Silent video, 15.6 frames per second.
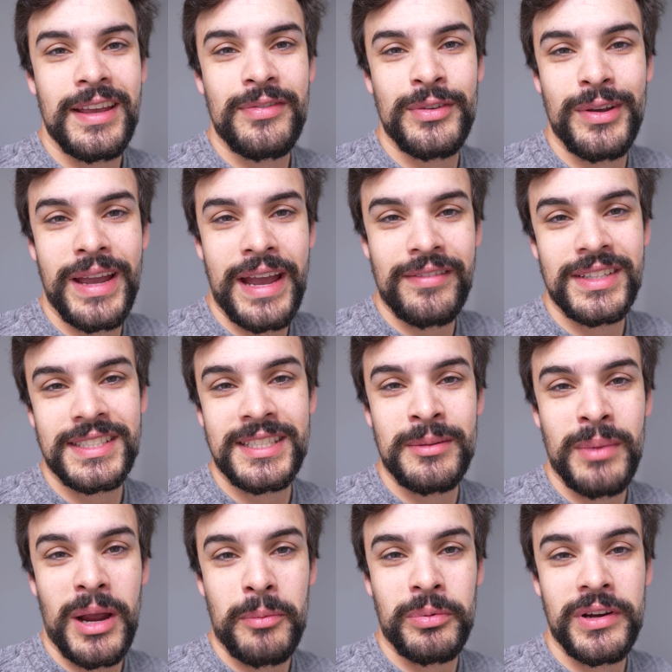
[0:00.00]
If you haven't
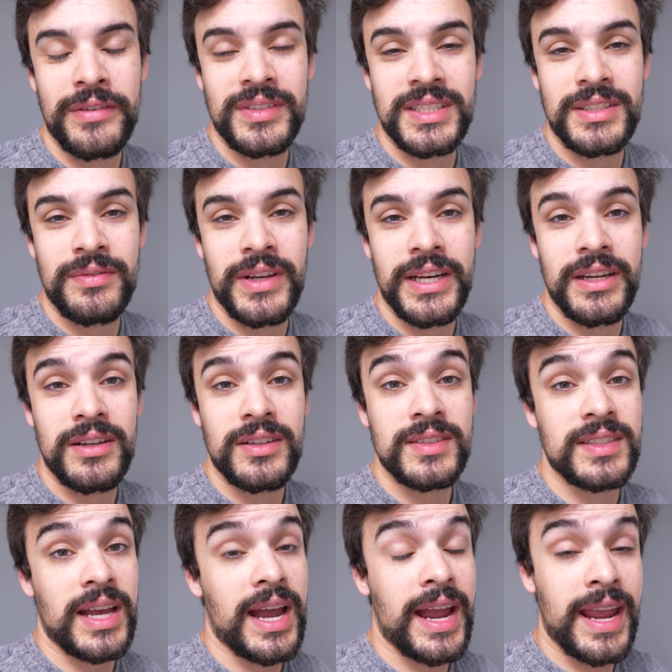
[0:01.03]
seen my previous
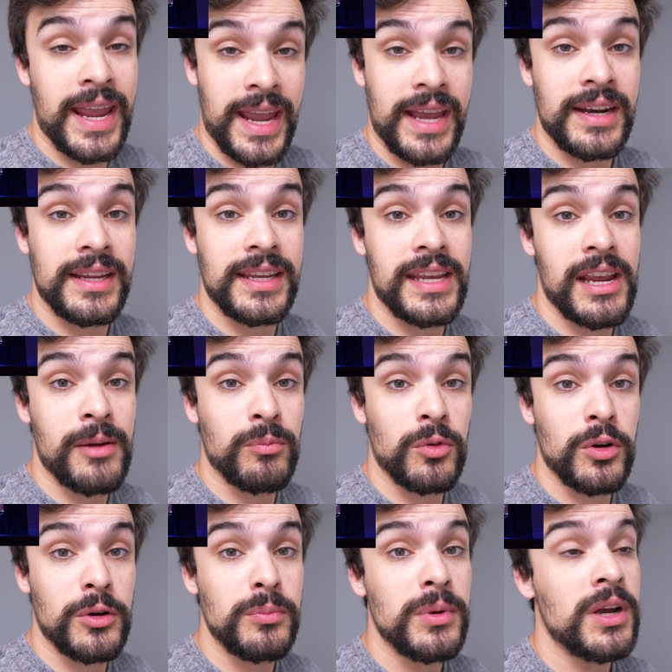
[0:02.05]
videos, I had a game
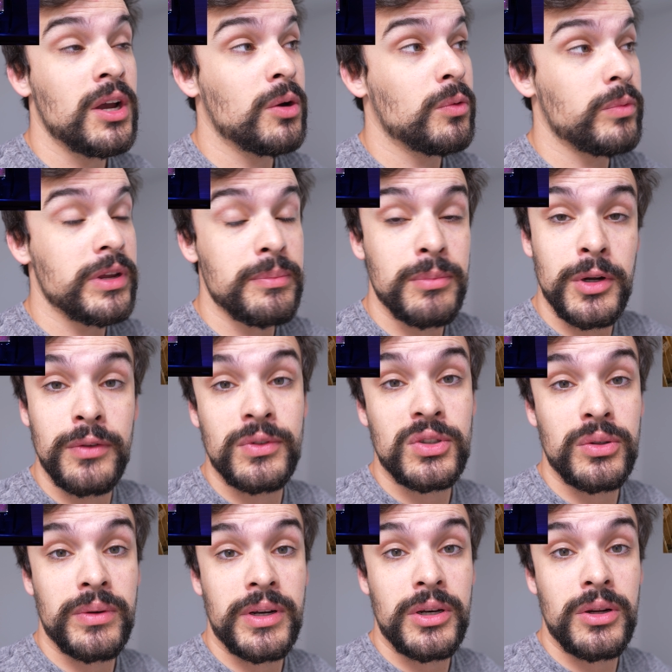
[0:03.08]
room, we moved
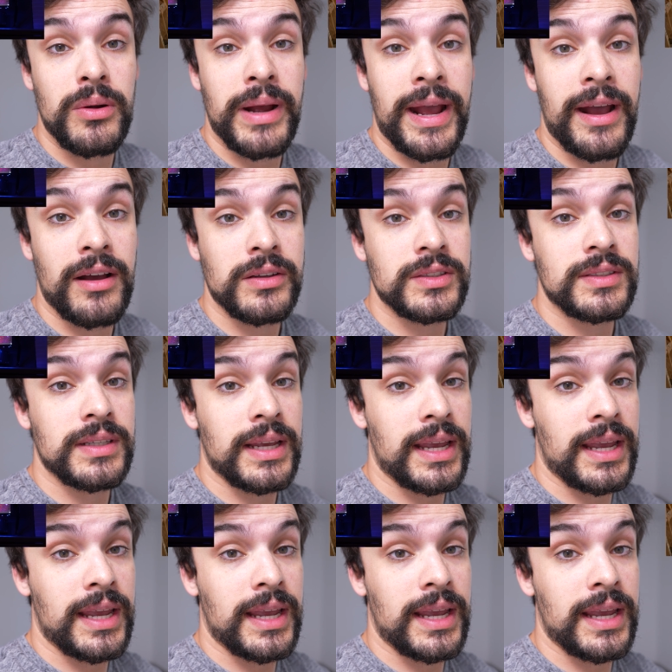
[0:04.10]
to a new house,